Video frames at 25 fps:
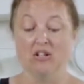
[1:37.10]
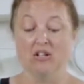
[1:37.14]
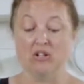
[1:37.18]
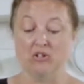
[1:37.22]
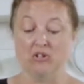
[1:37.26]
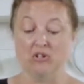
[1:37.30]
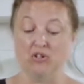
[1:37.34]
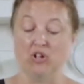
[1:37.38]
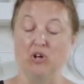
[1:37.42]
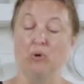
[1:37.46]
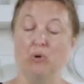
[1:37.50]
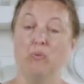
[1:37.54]

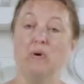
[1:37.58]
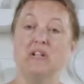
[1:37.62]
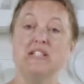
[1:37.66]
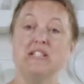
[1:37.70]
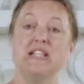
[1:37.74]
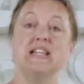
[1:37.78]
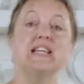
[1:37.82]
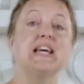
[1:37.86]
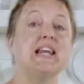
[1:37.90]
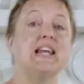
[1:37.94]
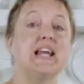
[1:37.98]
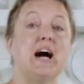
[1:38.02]
You know what
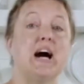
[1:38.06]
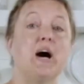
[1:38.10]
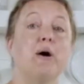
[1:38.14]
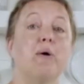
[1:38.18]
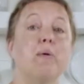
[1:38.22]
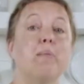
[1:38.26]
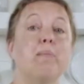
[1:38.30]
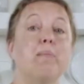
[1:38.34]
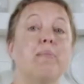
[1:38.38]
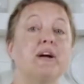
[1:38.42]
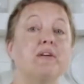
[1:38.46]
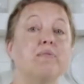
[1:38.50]
to get
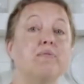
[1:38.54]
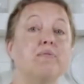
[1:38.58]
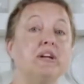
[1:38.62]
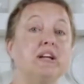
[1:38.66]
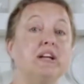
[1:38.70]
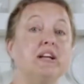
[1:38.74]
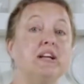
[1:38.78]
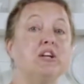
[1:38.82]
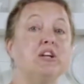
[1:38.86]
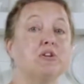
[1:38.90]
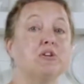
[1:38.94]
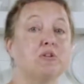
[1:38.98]
out by
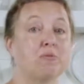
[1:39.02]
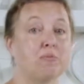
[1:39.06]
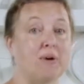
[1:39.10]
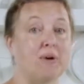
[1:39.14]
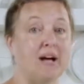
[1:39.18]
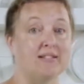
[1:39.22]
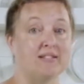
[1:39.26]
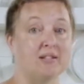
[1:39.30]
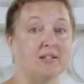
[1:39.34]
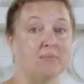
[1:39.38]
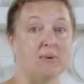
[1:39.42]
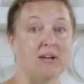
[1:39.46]
reading your
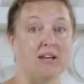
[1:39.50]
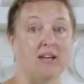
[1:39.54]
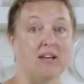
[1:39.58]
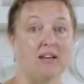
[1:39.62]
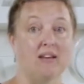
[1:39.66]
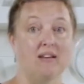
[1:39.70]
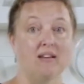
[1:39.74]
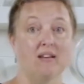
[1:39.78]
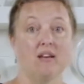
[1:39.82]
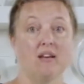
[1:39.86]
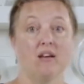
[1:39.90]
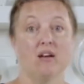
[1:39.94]

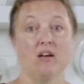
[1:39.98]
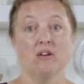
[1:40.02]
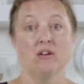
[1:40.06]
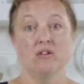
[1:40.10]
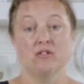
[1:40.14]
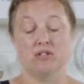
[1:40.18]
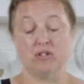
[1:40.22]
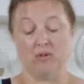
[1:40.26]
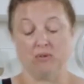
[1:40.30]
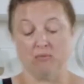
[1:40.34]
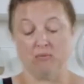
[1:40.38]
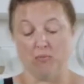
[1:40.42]
recipe.
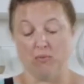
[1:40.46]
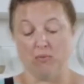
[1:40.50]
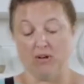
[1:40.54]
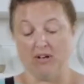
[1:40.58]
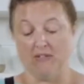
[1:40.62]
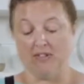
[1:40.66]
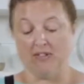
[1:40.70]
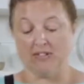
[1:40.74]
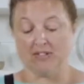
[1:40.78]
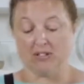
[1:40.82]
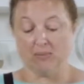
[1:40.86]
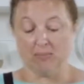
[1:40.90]
So one
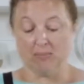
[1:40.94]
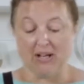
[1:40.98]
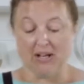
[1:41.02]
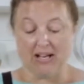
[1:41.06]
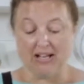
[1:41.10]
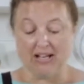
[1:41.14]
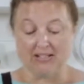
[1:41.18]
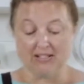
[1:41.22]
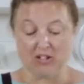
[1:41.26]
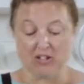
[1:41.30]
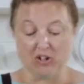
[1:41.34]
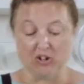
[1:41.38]
of the
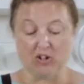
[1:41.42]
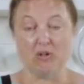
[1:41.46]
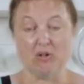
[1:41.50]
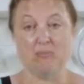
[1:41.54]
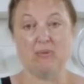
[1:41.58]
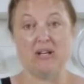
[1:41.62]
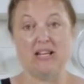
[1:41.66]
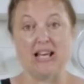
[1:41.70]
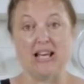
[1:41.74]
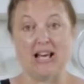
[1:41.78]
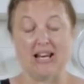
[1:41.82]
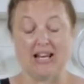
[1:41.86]
supplies that you're
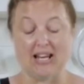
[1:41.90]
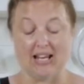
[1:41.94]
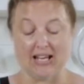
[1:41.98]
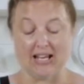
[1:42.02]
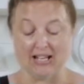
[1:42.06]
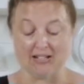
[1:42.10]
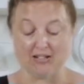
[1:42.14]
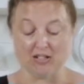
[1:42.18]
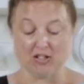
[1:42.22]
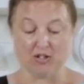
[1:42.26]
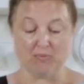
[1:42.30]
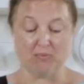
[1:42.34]
going to be getting
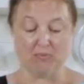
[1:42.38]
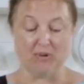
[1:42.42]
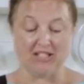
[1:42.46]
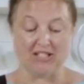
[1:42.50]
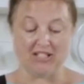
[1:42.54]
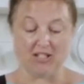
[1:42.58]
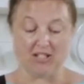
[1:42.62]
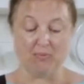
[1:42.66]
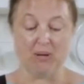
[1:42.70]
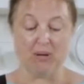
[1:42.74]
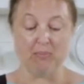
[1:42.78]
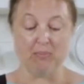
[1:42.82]
is this
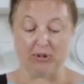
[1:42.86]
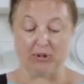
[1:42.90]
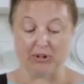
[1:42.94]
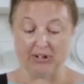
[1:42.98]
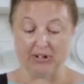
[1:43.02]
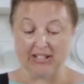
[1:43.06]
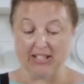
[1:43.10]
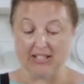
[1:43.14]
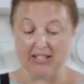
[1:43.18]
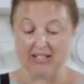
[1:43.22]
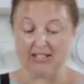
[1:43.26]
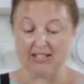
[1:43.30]
recipe
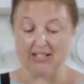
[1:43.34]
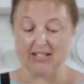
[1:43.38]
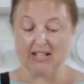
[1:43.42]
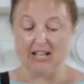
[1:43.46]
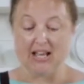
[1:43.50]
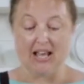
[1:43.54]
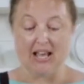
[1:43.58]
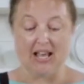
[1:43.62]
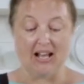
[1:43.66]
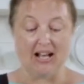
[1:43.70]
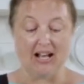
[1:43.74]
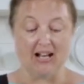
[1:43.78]
booklet.
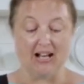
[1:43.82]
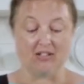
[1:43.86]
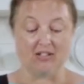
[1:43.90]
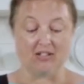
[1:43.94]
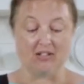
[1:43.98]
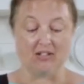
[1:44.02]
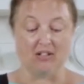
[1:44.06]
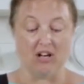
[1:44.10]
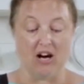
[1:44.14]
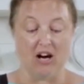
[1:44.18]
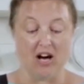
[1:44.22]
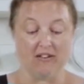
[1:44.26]
It has a
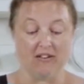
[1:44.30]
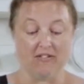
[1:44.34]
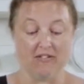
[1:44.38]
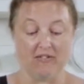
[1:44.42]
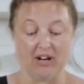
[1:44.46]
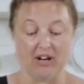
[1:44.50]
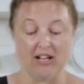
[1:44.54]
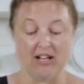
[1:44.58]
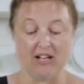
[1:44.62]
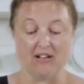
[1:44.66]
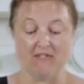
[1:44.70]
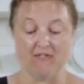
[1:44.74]
lot of
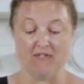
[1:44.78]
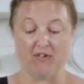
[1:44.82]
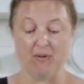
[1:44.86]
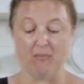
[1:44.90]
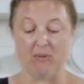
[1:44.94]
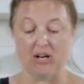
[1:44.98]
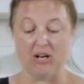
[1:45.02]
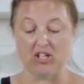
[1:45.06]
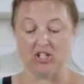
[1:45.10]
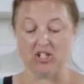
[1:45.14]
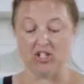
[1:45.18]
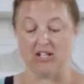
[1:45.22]
great
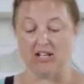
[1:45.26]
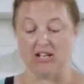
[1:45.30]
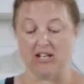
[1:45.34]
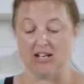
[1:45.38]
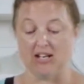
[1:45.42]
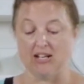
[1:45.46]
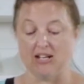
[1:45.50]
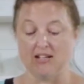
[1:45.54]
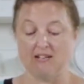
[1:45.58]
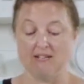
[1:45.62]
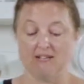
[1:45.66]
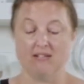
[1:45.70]
information
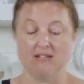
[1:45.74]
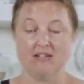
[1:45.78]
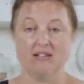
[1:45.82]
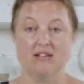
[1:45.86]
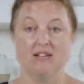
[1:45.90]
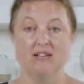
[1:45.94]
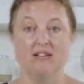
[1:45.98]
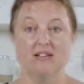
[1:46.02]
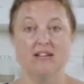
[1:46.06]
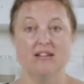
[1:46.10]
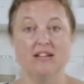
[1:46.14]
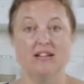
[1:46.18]
in it,
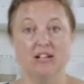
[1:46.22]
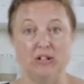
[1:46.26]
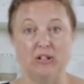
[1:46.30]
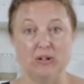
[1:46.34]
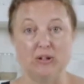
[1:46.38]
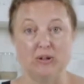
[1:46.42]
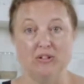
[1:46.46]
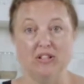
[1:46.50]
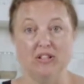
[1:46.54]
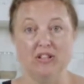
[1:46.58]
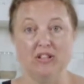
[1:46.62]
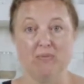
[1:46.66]

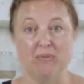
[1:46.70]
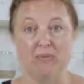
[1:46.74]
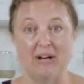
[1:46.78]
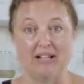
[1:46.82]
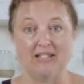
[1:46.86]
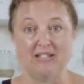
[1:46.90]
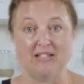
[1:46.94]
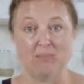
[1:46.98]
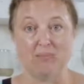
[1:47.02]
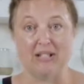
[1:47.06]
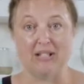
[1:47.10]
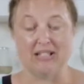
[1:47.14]
including the
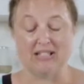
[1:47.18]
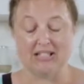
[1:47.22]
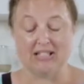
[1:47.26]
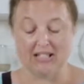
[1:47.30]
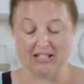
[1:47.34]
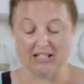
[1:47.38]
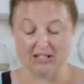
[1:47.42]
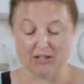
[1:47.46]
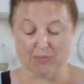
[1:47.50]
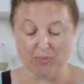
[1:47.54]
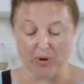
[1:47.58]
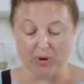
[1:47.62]
recipe to
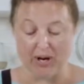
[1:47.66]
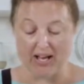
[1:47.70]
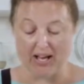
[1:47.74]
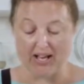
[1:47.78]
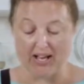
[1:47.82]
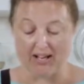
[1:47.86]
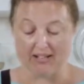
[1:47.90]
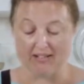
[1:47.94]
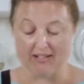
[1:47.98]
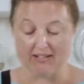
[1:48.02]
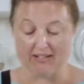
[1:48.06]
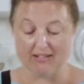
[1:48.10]
this
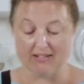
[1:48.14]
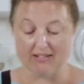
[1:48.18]
bread.